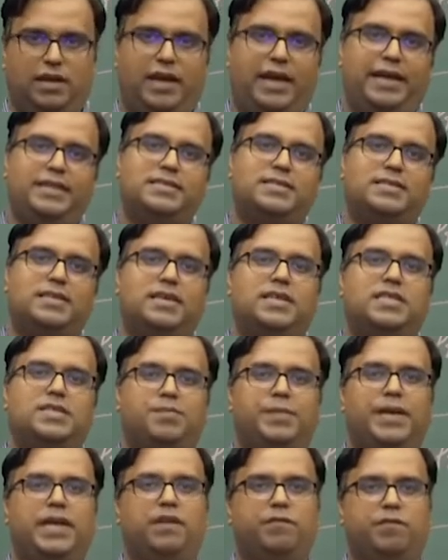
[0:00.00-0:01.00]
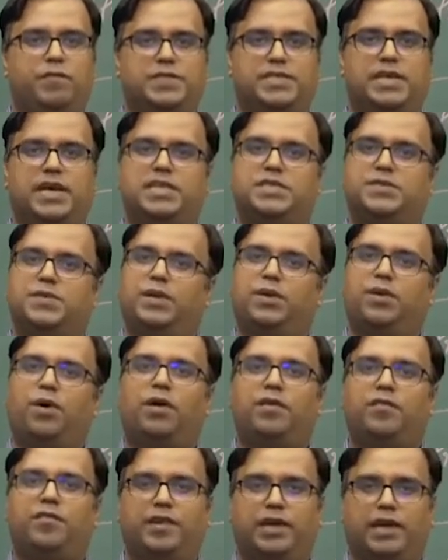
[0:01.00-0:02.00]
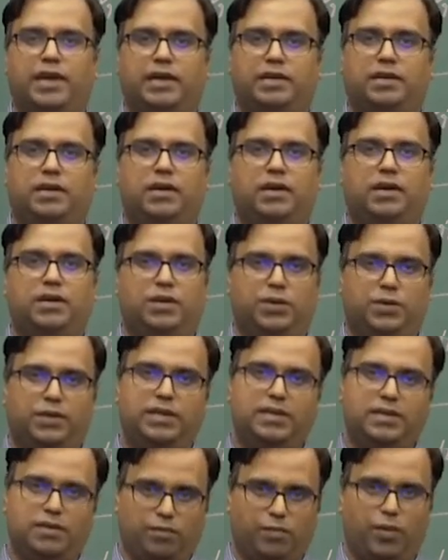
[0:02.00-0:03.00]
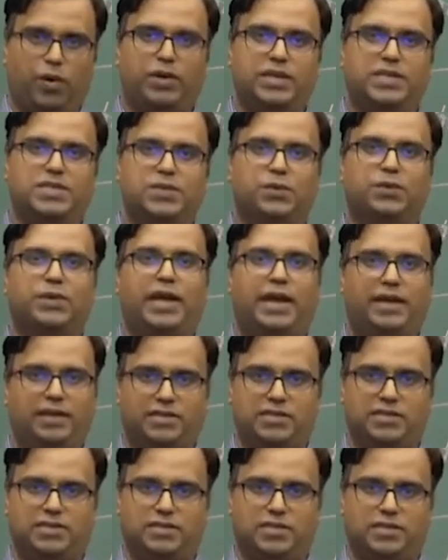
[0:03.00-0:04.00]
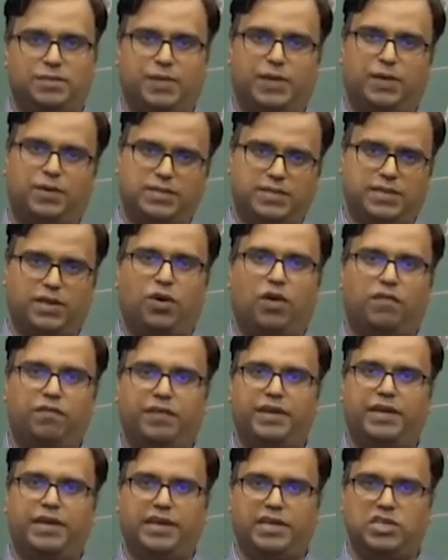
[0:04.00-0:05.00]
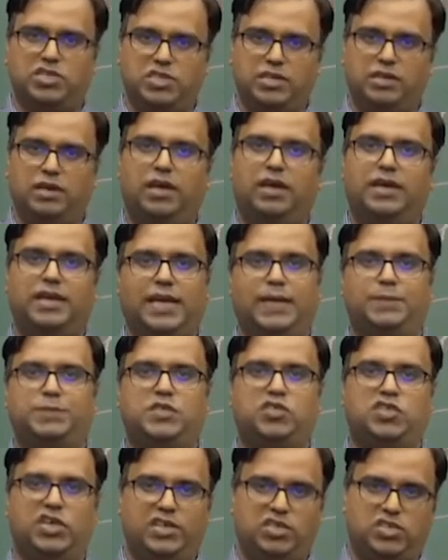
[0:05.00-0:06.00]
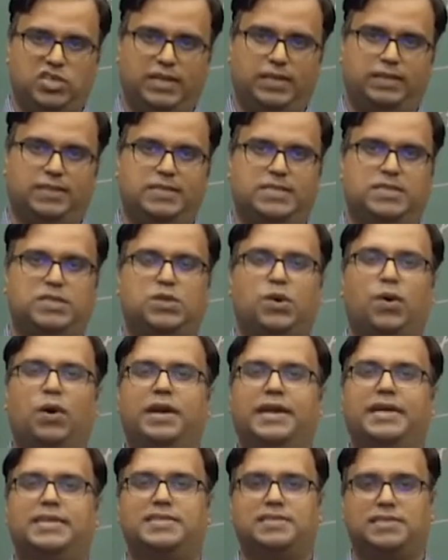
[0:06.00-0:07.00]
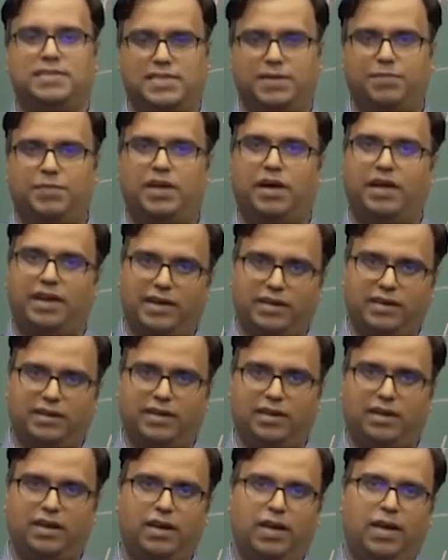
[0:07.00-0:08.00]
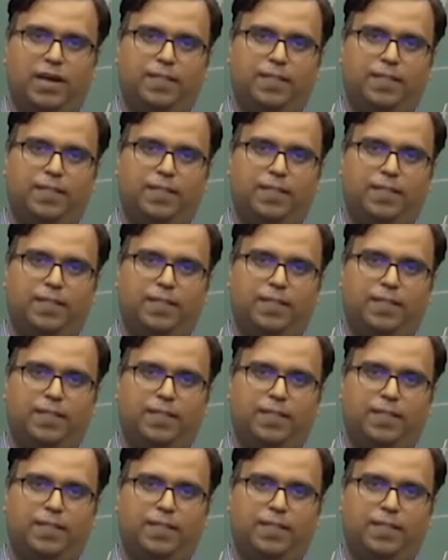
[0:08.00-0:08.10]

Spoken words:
Hence, these B lymphocytes will not react to the body's own antigens because their configuration keeps changing. This is called as receptor editing.